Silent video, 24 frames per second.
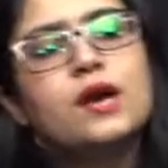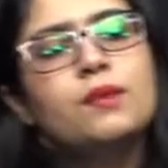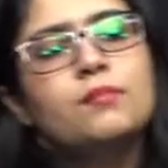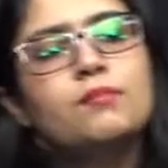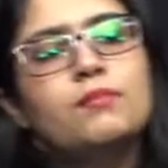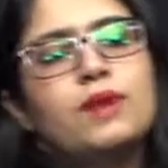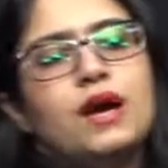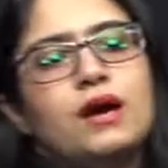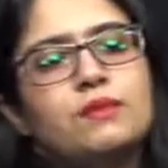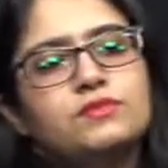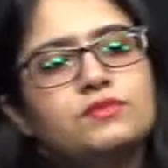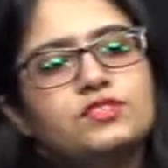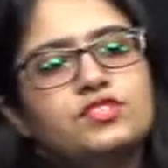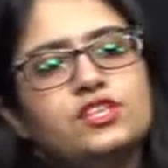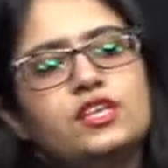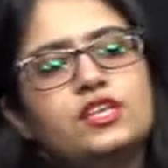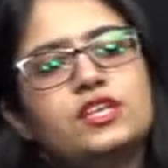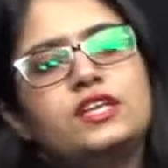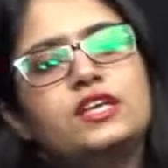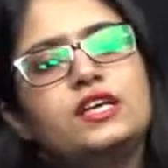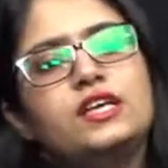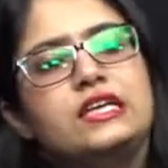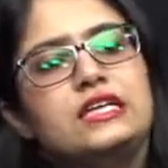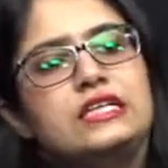Ma'am,
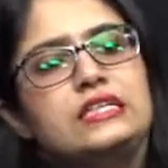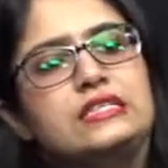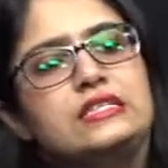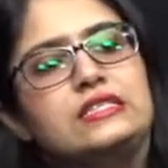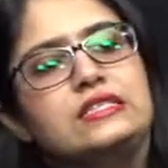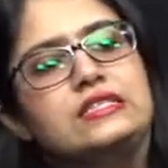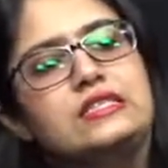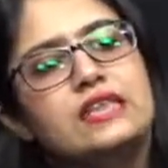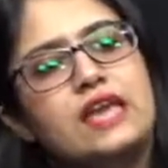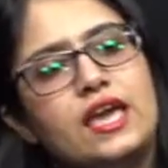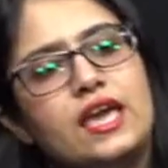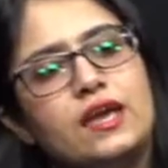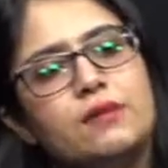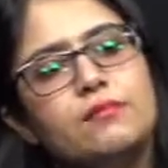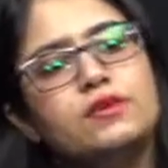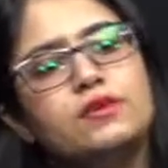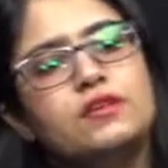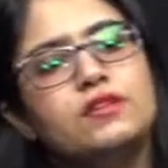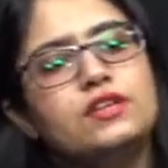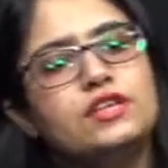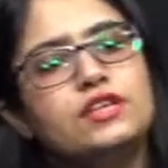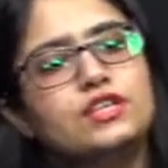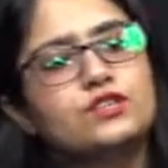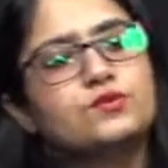DNA is
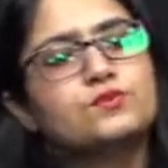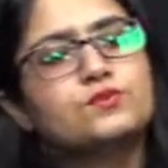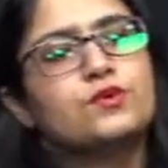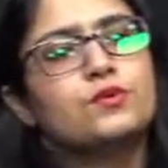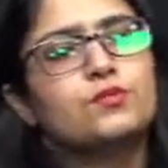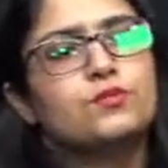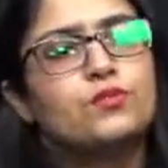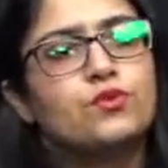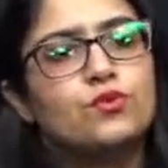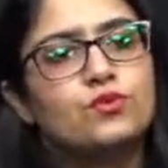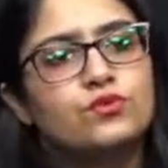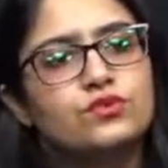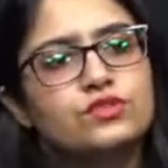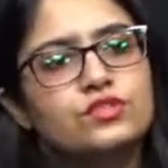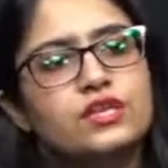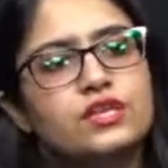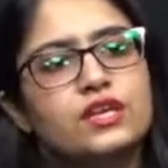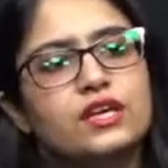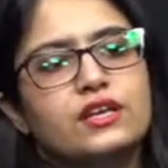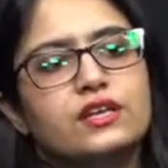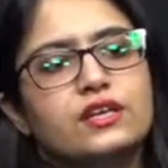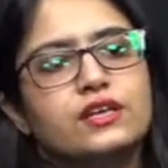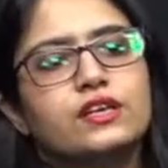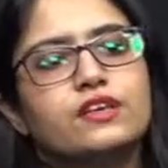stable is proposed
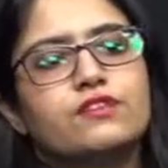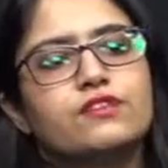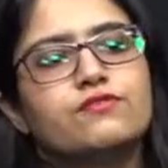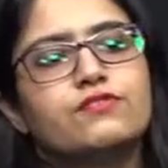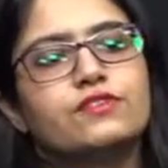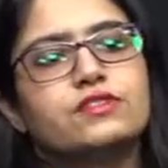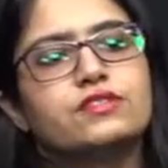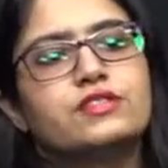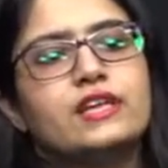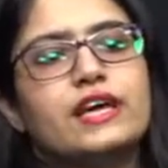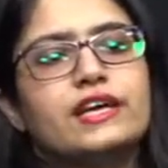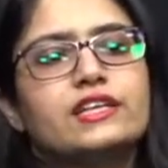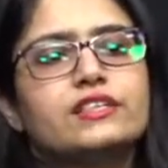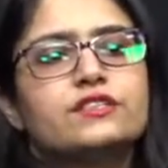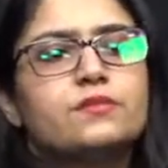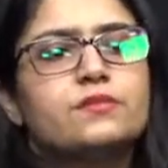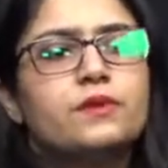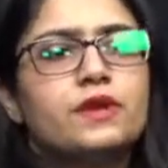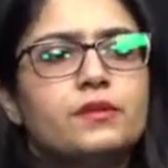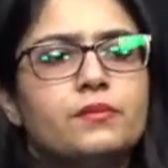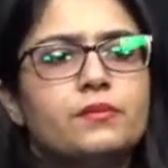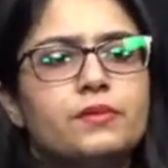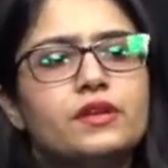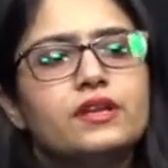in Griffith
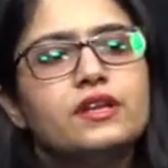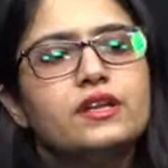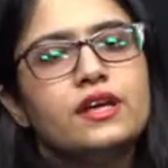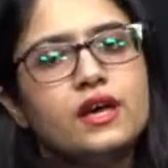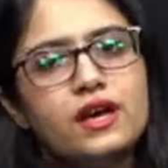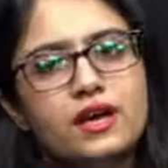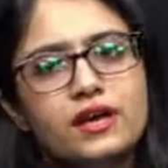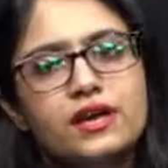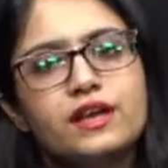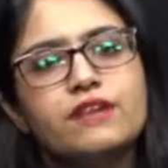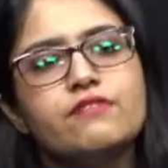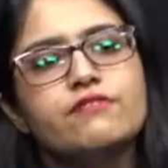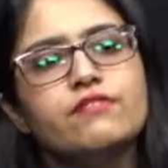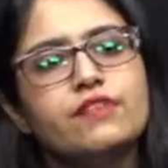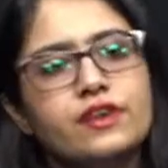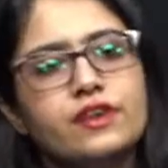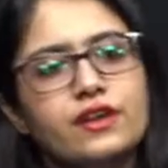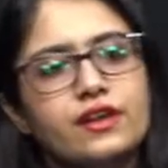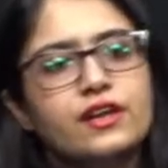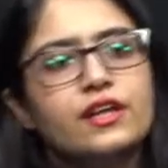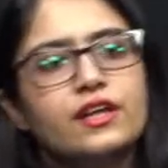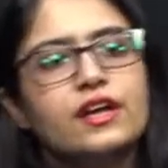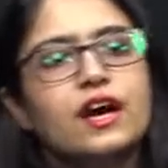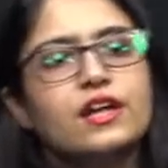experiment. Yeah,
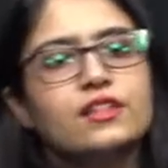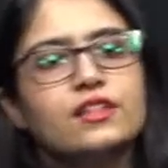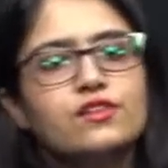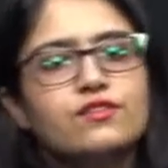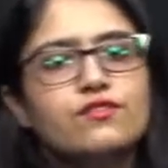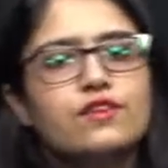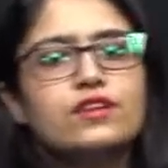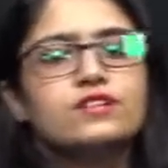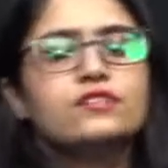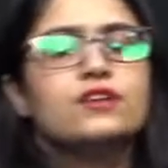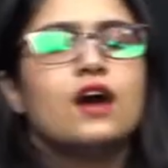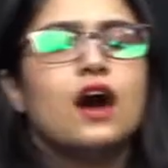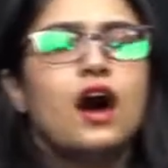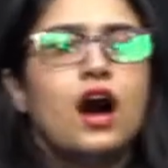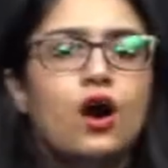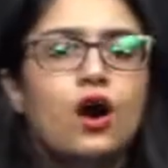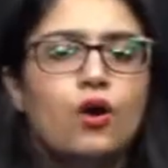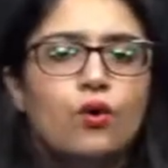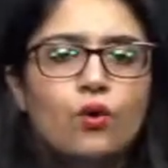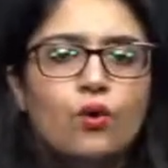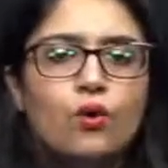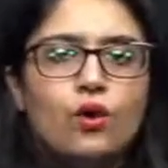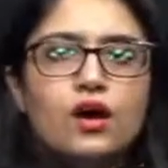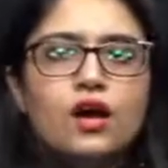definitely. Otherwise,
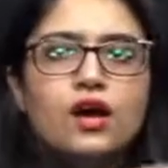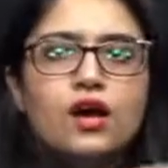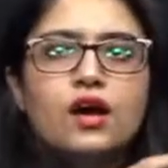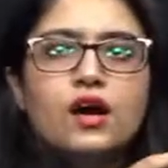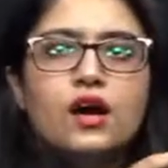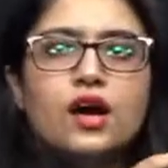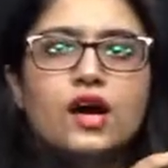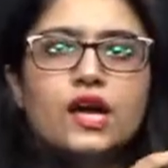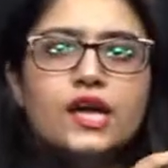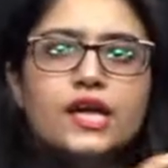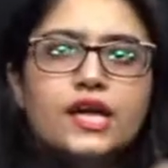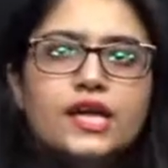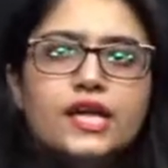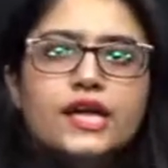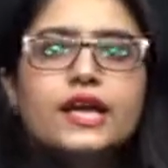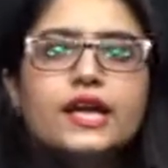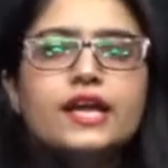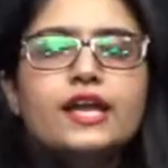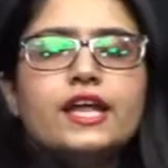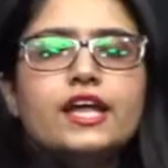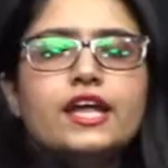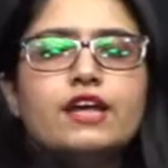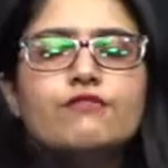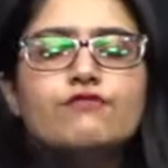how a
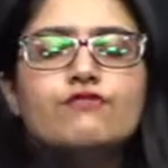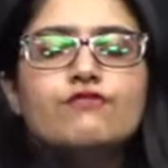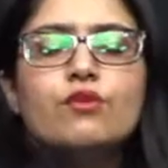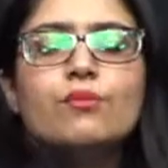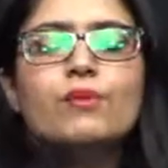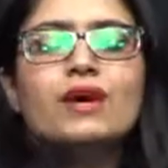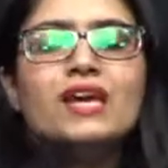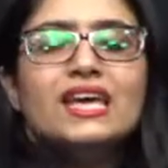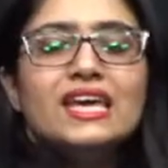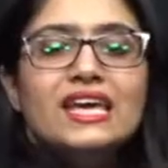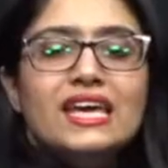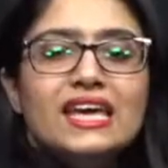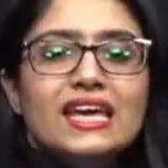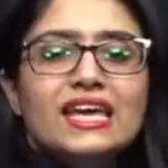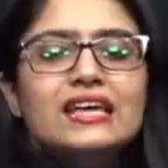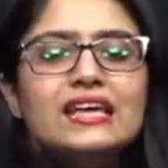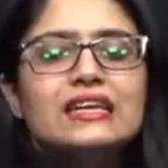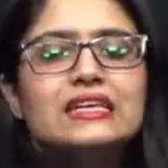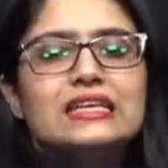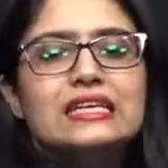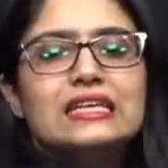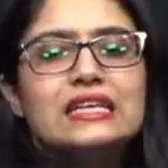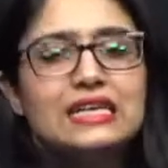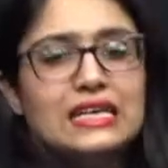DNA from a
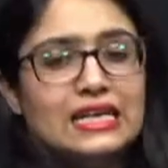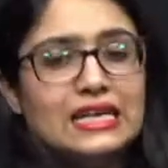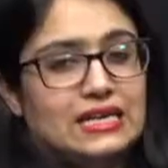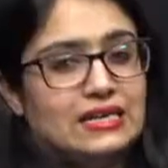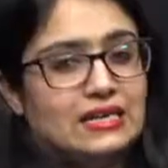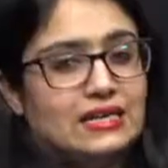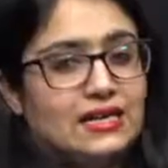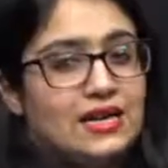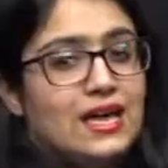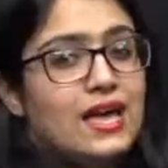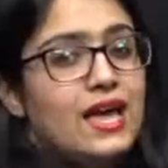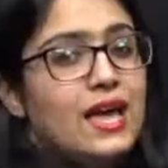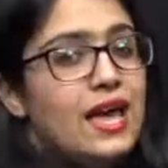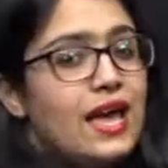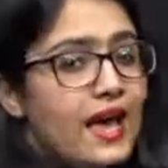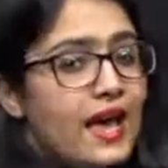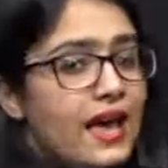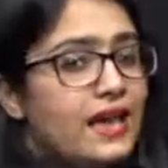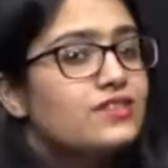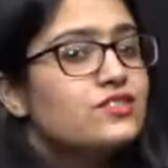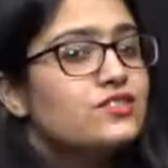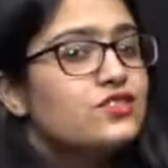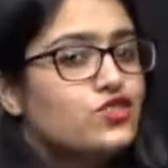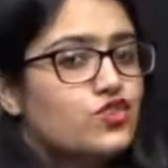heat-killed
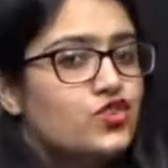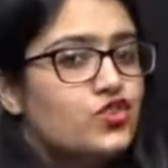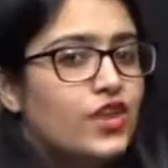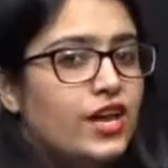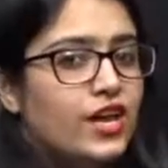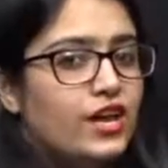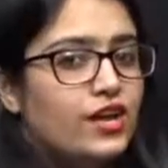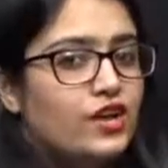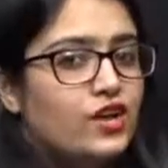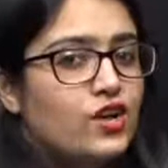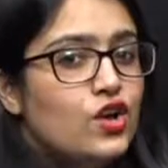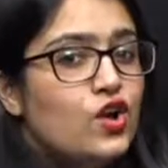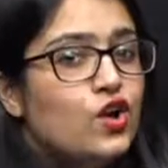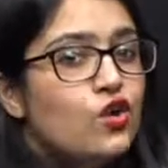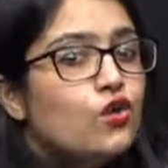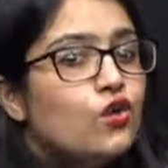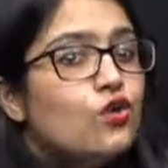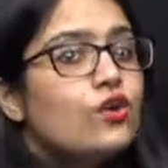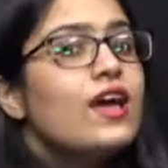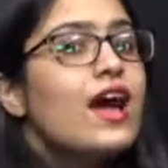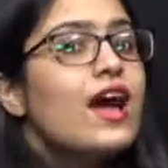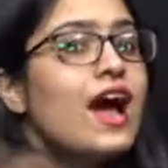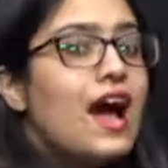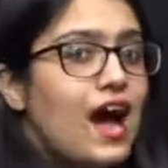S strain
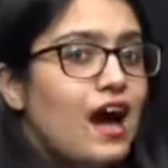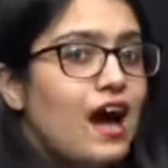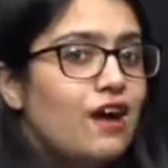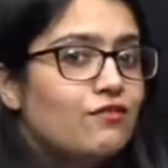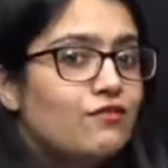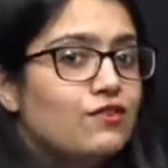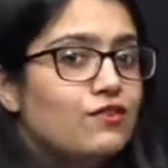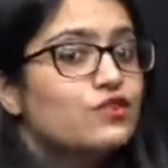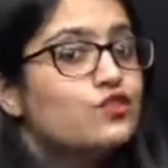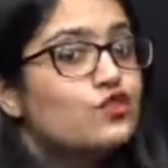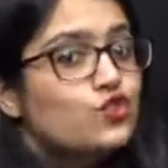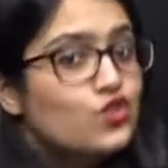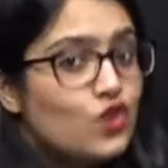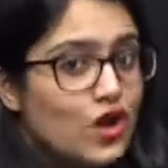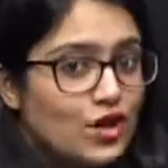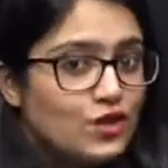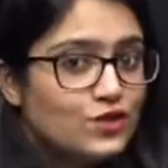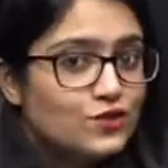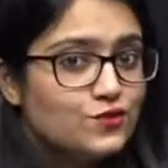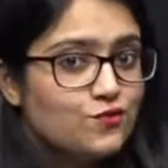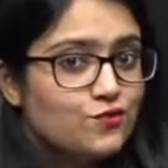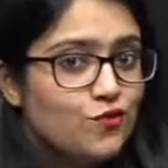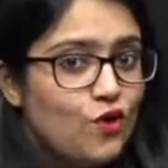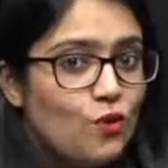could have
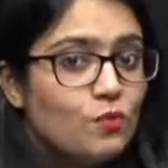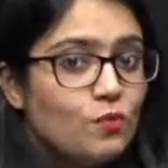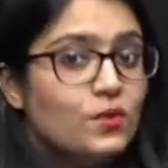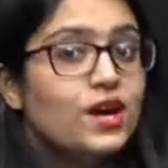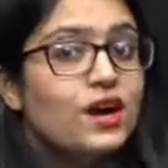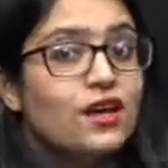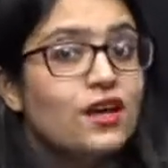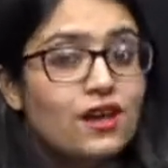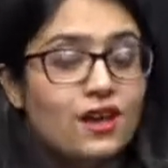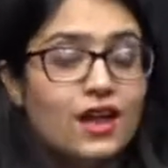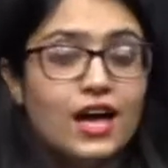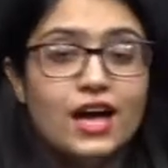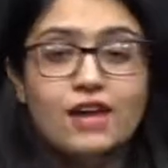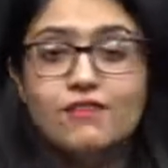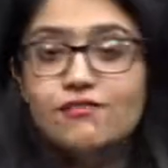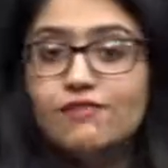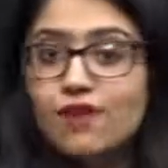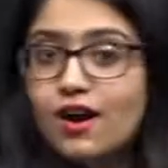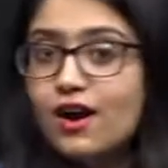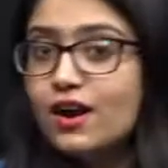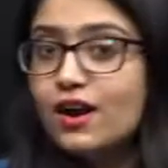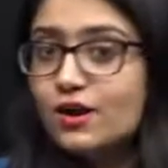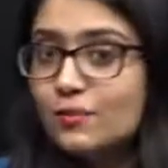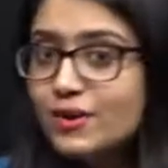transformed a live
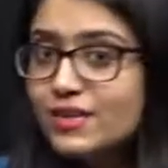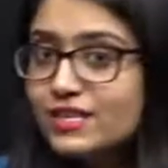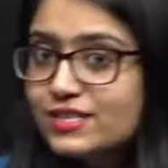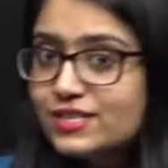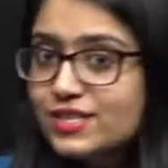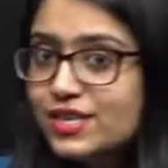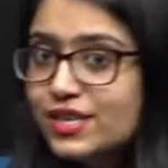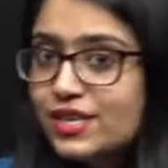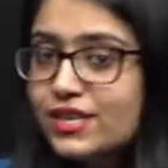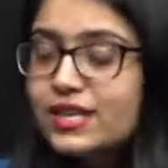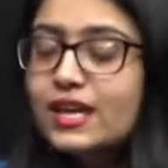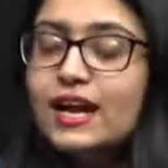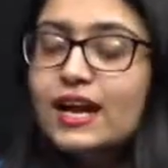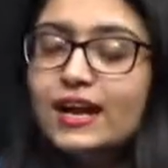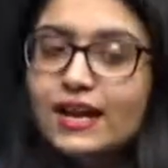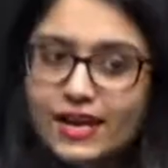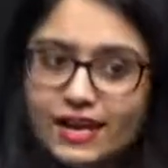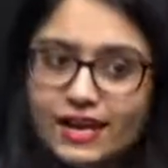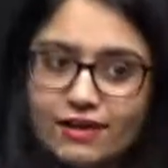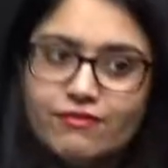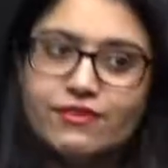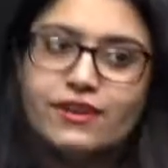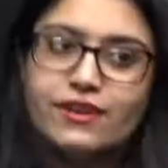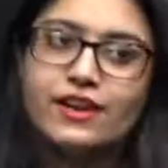R bacteria?
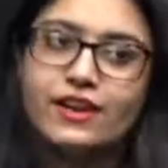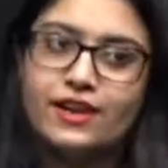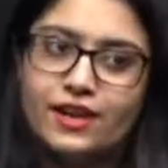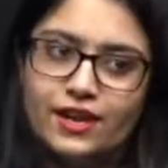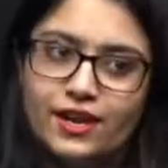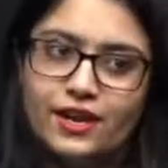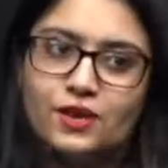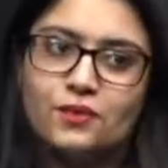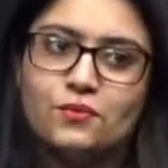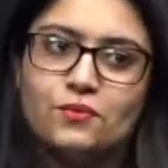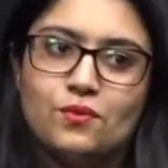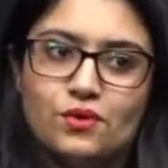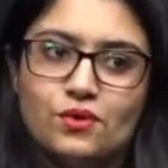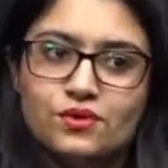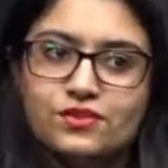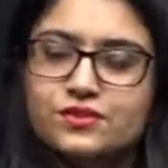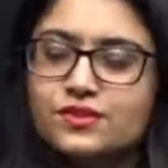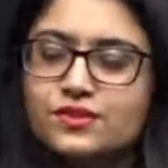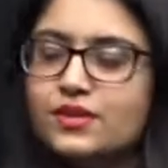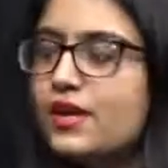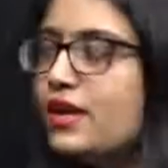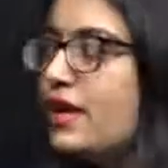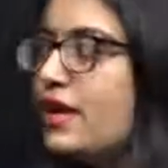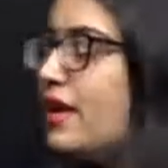Definitely it was.